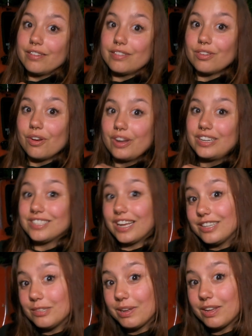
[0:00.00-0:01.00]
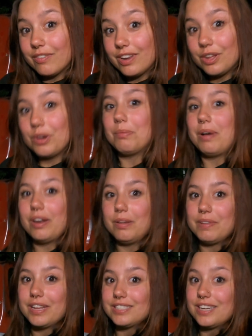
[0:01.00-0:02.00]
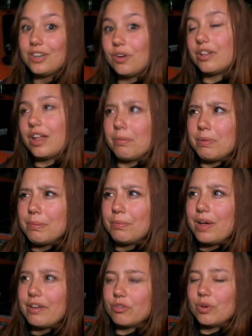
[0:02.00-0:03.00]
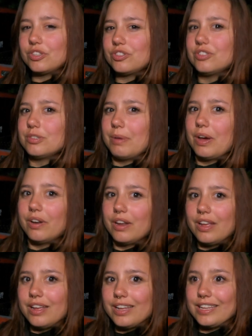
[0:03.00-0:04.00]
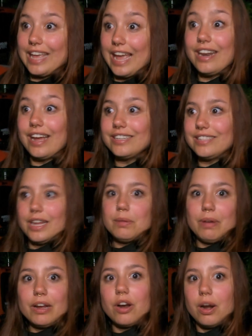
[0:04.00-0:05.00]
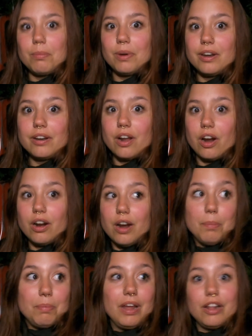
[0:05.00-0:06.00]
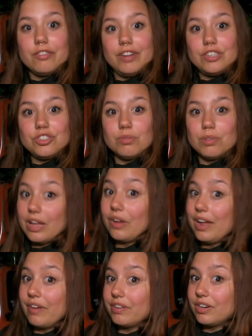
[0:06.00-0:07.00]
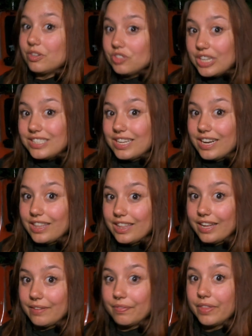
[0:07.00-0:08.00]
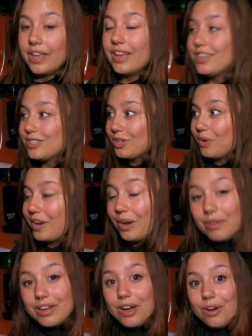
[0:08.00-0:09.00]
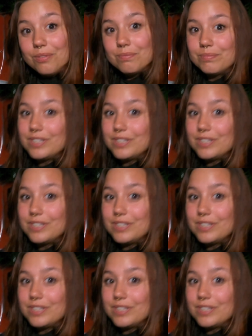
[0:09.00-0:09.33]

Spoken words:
So I decided to make a video about it because I know a lot of people have questions about, can I take my carbureted car up an elevation without having to adjust anything? So here we go.